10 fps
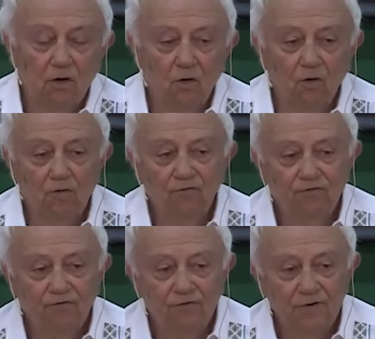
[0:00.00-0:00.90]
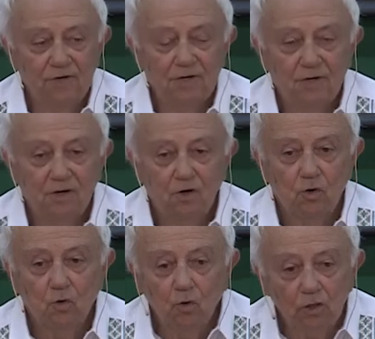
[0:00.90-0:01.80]
of
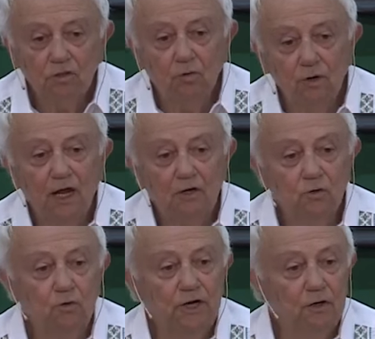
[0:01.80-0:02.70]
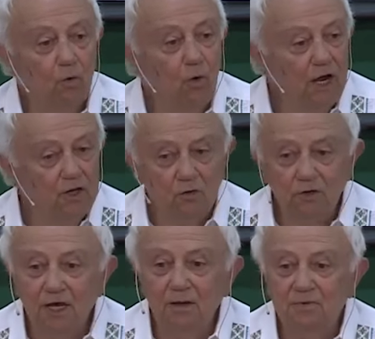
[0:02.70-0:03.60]
what we are doing, why you
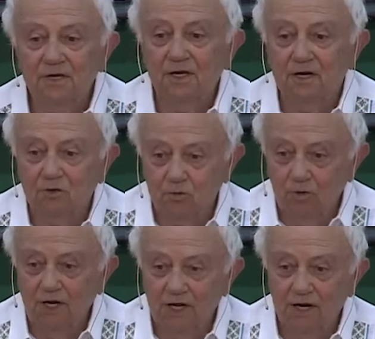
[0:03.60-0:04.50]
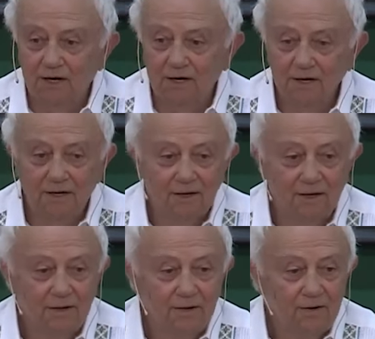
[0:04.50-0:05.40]
came here to learn.
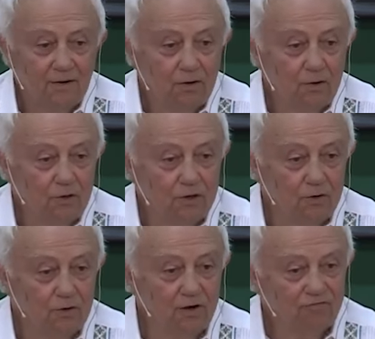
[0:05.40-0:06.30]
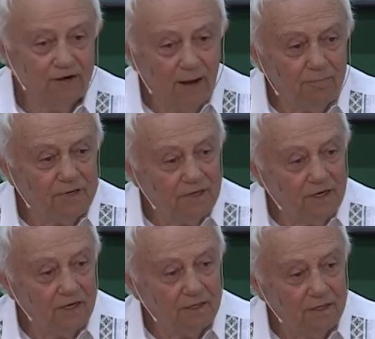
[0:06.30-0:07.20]
You have come
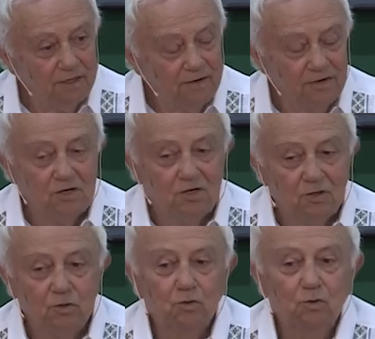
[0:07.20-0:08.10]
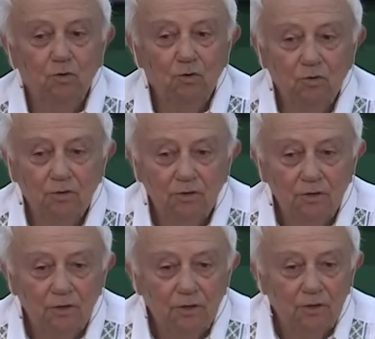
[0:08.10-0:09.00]
here to
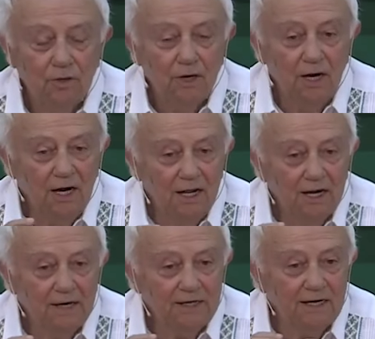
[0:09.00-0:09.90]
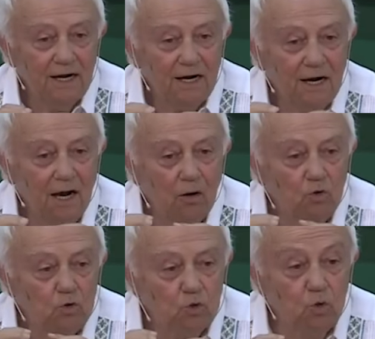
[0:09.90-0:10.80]
learn
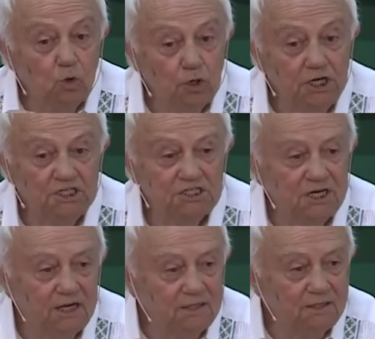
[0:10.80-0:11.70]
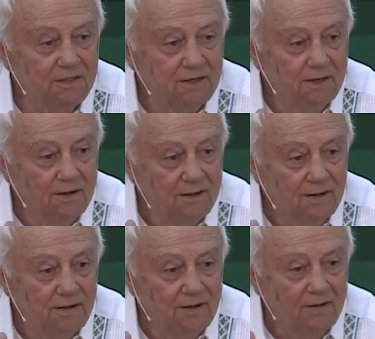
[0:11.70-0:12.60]
how to reset
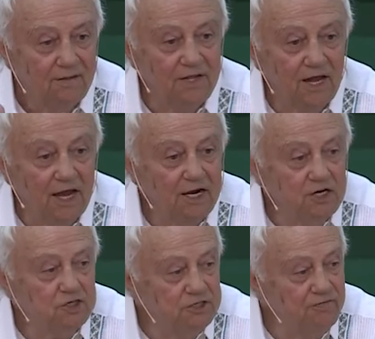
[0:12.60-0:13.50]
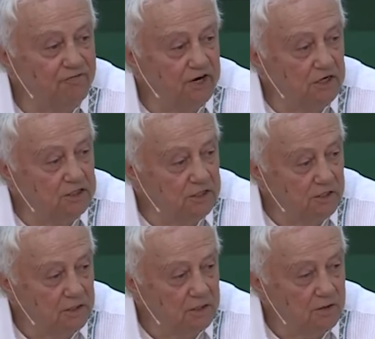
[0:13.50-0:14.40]
the energy field
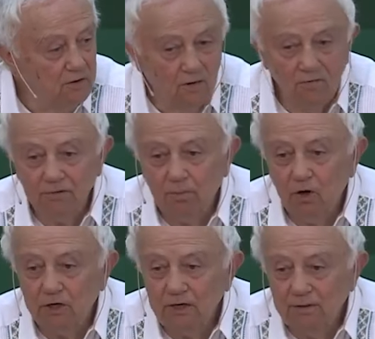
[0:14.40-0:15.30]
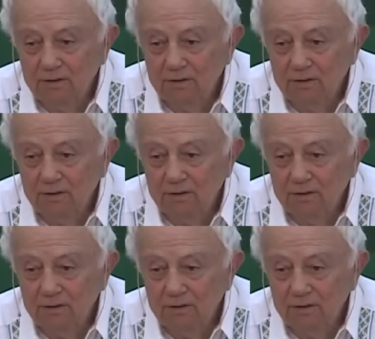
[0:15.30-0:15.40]
of the body.